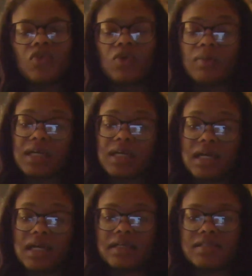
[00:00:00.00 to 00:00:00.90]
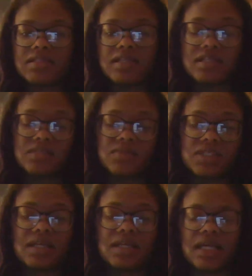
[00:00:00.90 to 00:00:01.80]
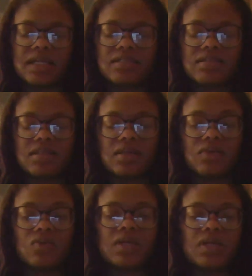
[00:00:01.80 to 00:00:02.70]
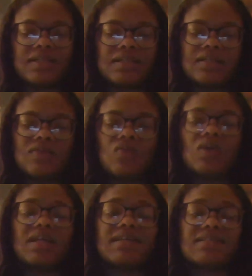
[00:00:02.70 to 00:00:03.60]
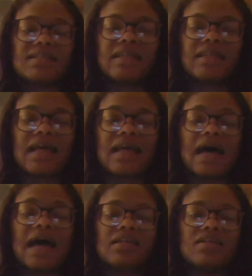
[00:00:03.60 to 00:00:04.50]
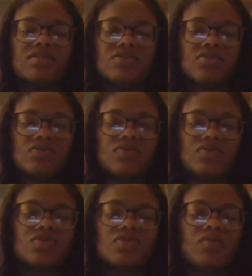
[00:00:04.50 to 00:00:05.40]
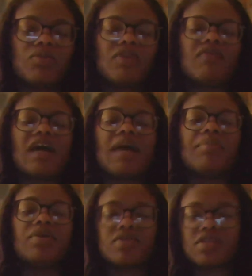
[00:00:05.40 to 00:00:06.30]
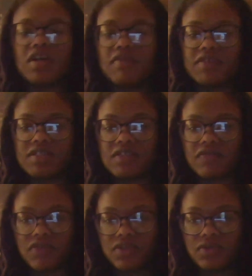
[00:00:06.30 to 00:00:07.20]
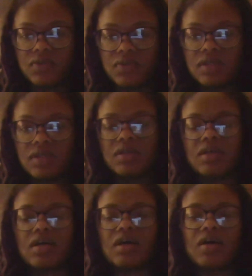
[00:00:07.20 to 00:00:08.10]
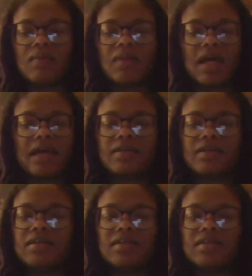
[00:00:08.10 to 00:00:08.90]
or my clients, customers and clients, you know, what what is it that I can do to provide better services for you? Um, like,